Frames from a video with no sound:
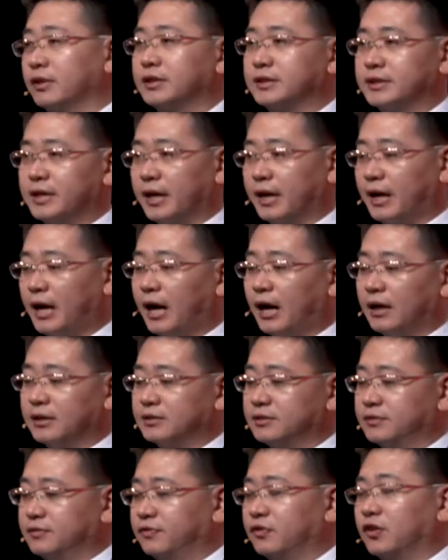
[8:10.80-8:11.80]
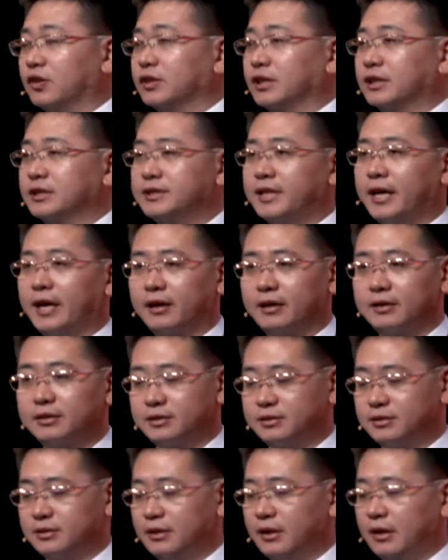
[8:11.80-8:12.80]
their cars for the
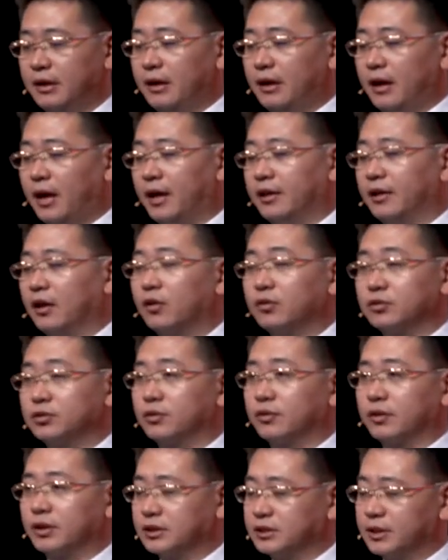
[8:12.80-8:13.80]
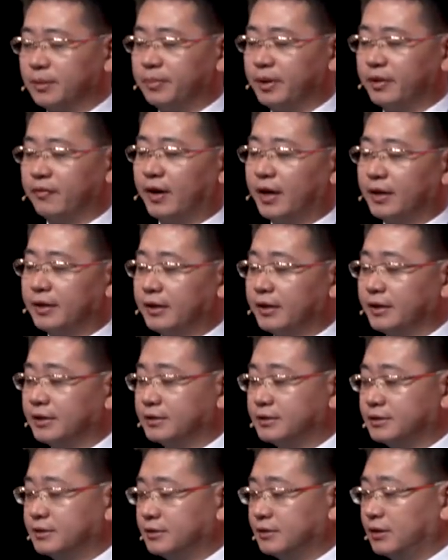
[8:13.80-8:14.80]
SECs and also the
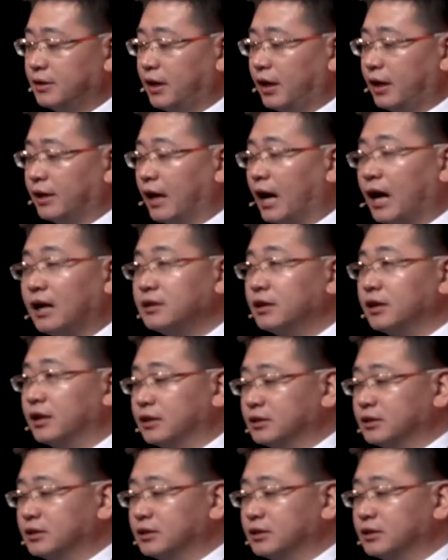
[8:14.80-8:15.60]
BYDs. And the other